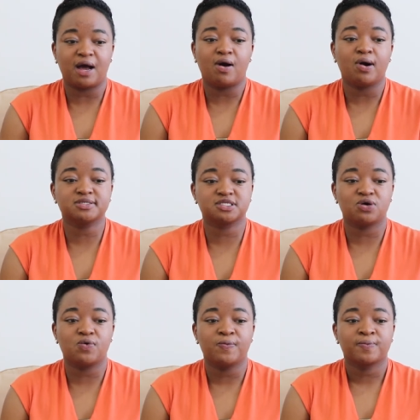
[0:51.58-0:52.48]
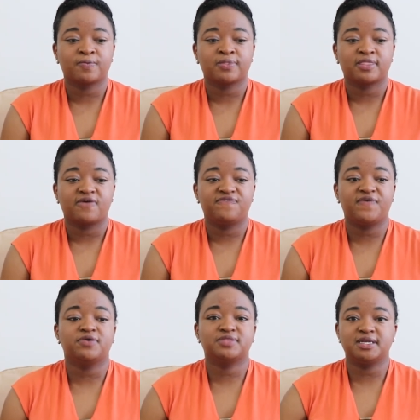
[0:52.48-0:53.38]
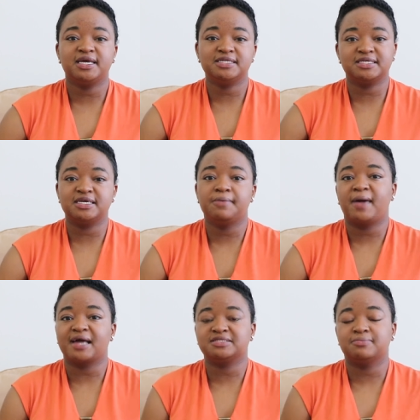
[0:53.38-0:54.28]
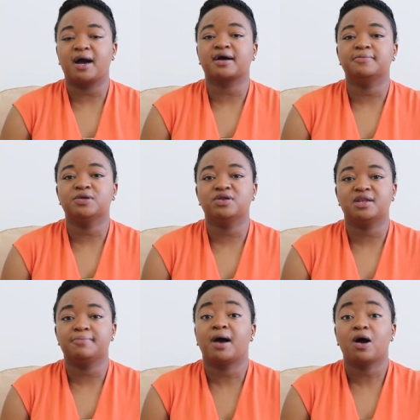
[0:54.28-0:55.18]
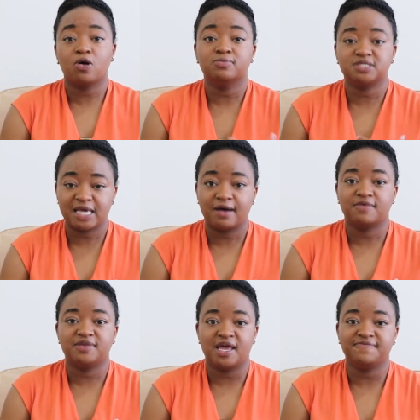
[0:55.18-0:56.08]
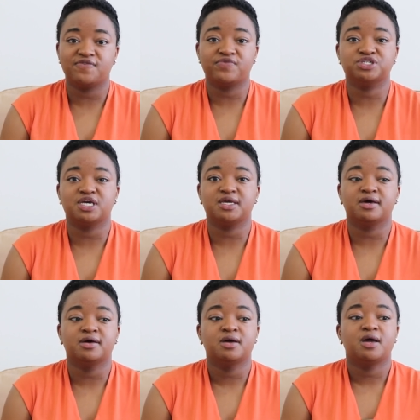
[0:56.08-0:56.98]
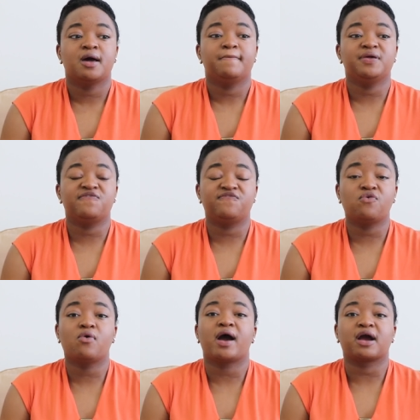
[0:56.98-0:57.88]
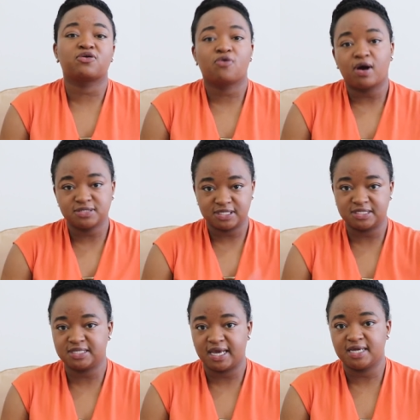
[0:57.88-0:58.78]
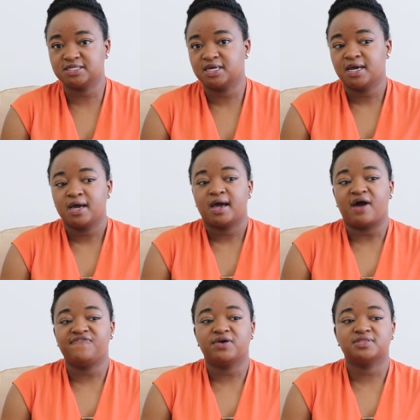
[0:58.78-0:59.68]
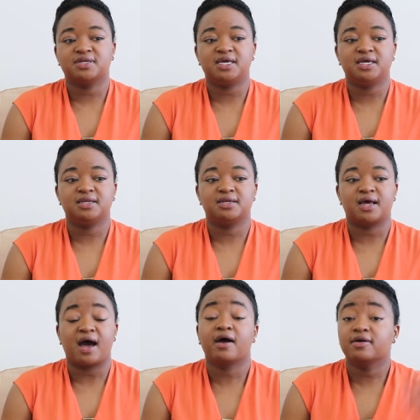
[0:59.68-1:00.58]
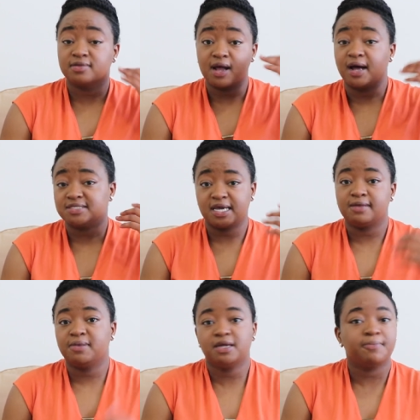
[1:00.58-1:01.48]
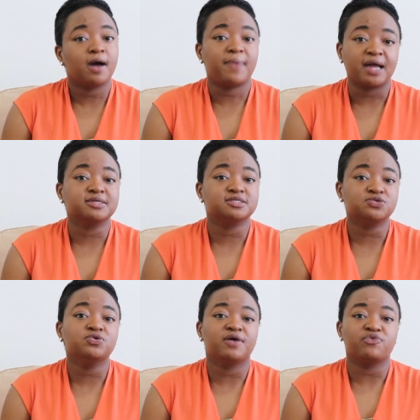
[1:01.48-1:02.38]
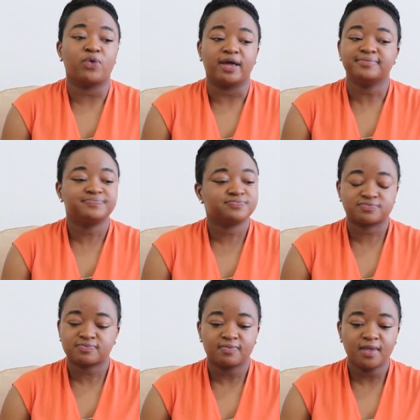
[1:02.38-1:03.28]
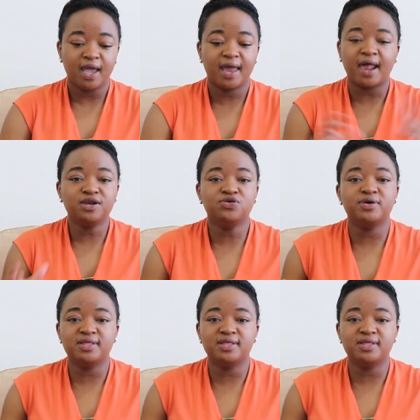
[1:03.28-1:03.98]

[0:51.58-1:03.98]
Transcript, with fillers: but I also felt the need to give back to my community, my hometown of Danville, Virginia, before I crossed the stage. I felt the need. I heard God say to me, back to school giveaway. And I knew